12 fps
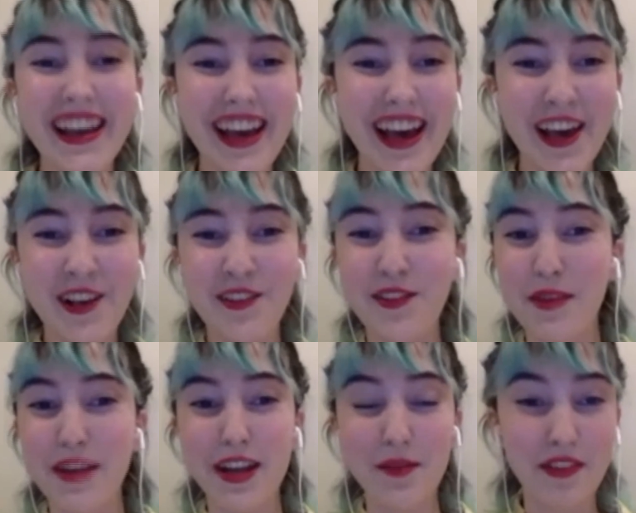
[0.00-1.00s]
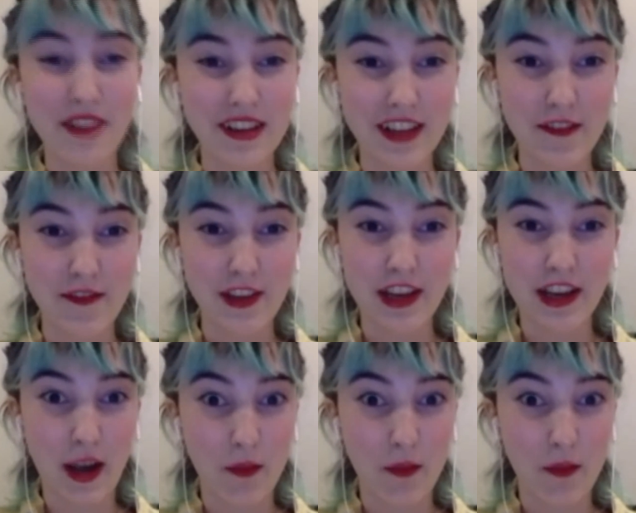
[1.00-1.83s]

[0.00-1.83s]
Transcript: Hi guys, my name's Olivia.